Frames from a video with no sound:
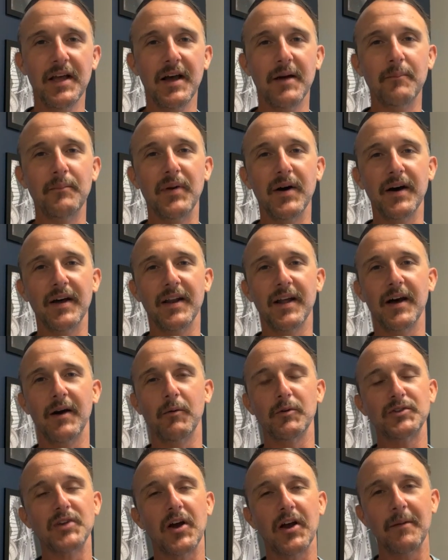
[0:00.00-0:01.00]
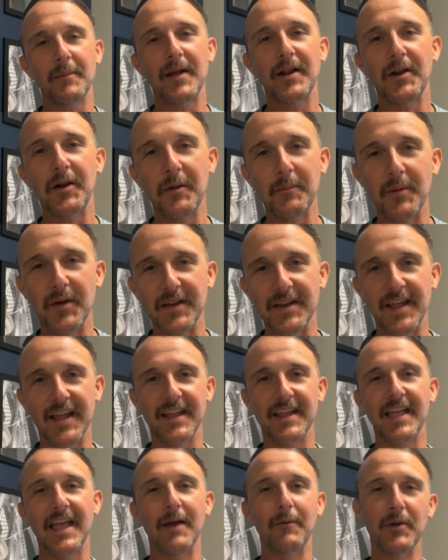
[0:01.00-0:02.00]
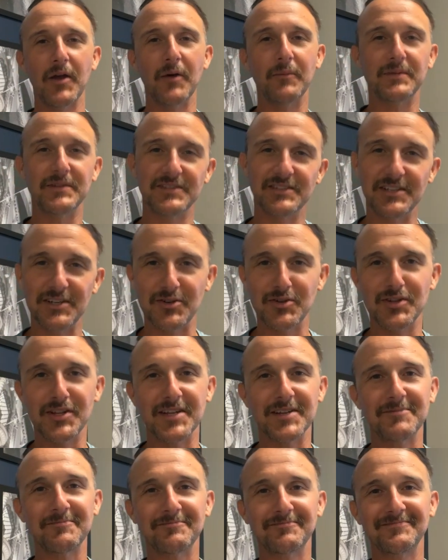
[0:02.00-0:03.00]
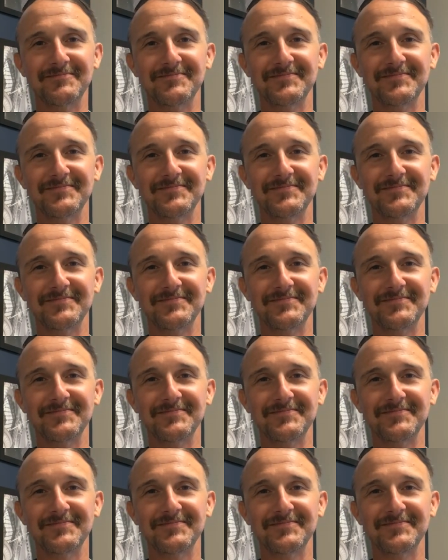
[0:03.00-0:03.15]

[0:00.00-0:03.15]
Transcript: But uh, we'll talk about it on Monday, and we hope to see you then.